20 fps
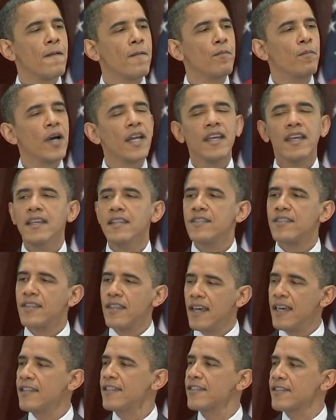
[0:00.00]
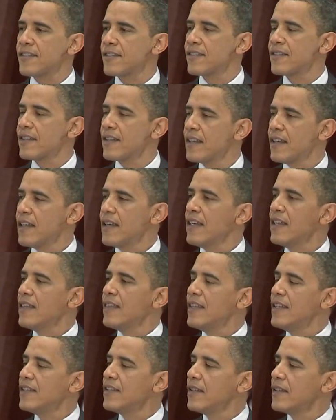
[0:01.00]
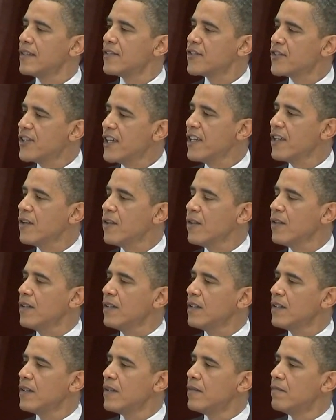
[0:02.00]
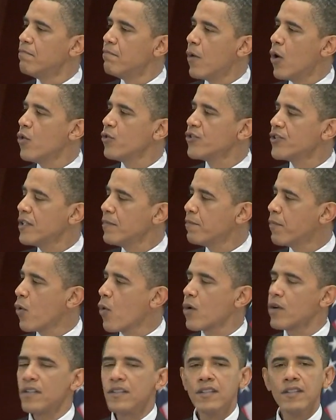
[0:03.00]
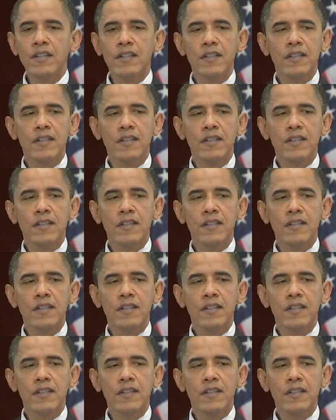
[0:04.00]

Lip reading: But is this the single most important